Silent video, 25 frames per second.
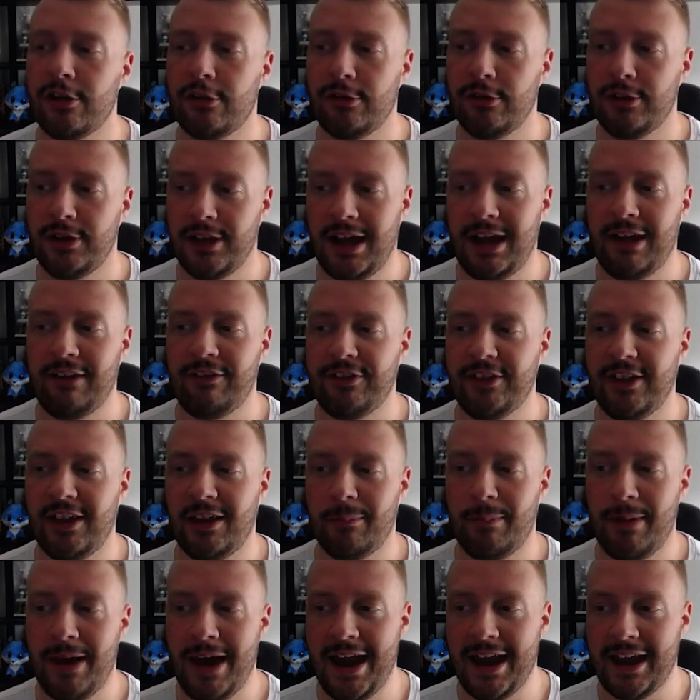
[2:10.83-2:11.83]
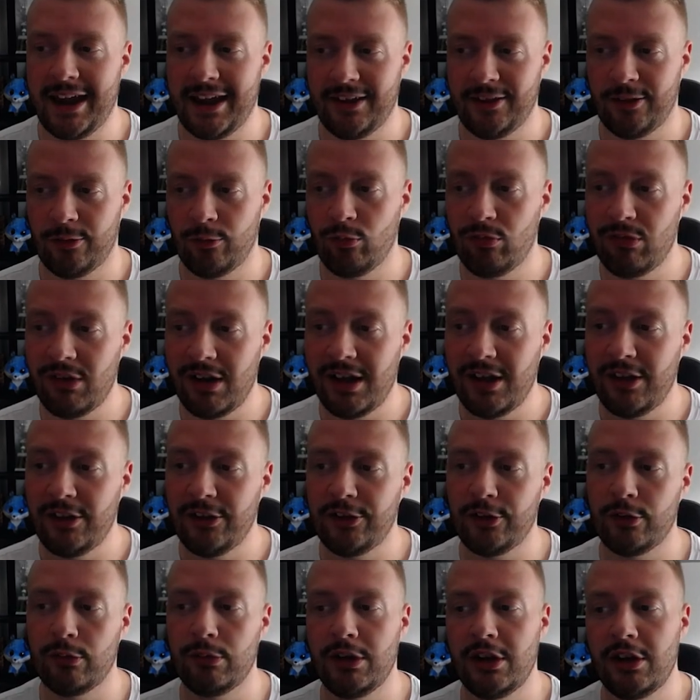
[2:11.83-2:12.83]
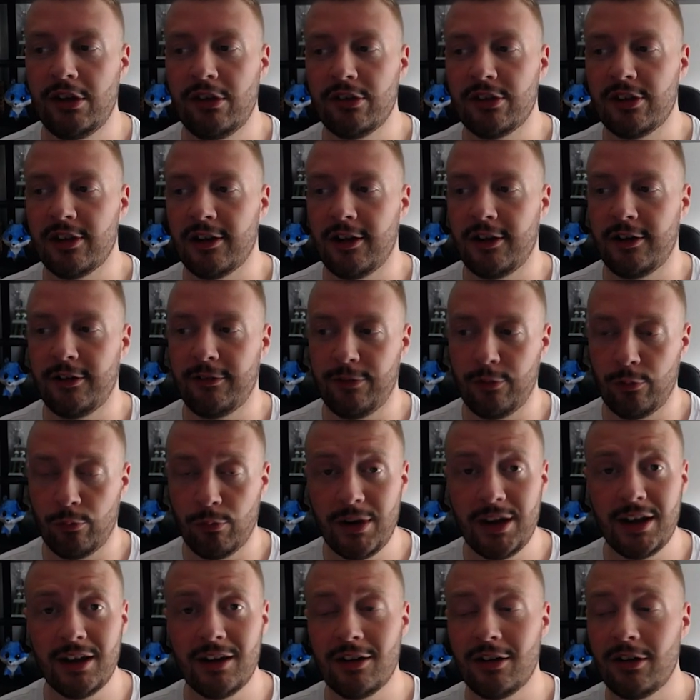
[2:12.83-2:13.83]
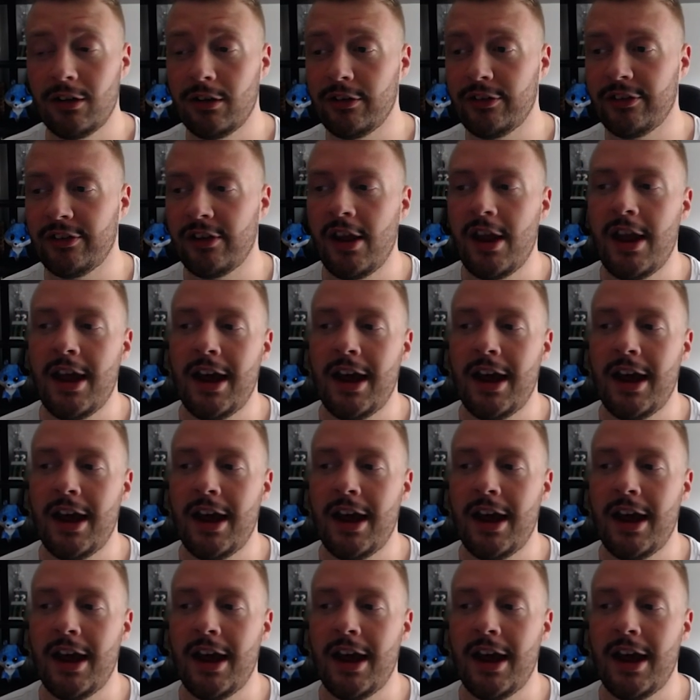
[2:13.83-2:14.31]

Lifestyle pack as well. So we used a lot of the windows.